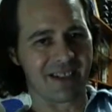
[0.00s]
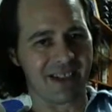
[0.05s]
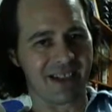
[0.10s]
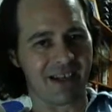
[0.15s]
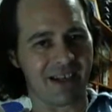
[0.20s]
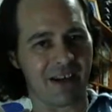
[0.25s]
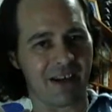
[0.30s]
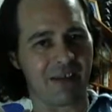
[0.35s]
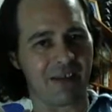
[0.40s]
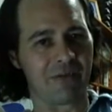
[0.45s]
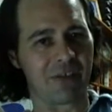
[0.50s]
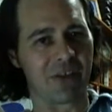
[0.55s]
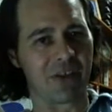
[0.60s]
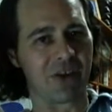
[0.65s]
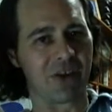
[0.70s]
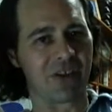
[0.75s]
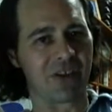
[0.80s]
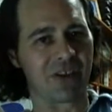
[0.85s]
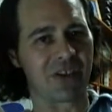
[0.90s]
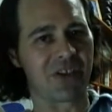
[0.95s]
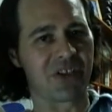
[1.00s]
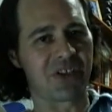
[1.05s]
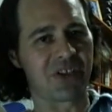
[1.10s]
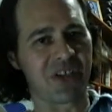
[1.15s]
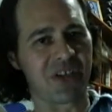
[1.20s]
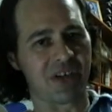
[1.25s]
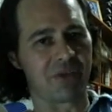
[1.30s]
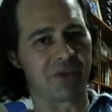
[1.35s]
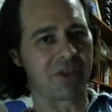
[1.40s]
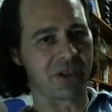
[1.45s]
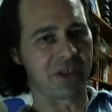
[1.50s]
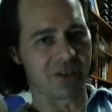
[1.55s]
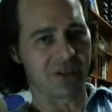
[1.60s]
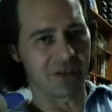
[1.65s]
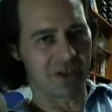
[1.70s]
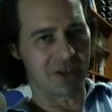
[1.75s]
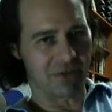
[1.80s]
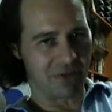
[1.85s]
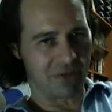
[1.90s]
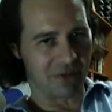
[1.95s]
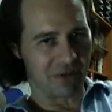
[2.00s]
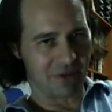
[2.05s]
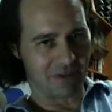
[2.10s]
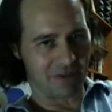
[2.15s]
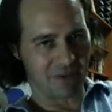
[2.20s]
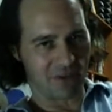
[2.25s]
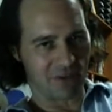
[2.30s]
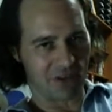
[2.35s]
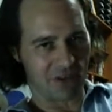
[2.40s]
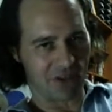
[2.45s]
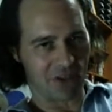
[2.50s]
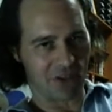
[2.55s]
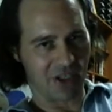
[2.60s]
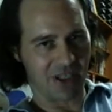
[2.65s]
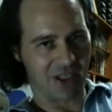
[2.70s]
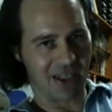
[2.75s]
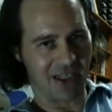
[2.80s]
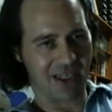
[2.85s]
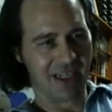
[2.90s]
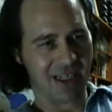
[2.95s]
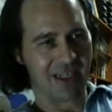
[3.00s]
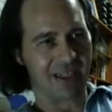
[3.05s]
I often call it secretary's form, okay?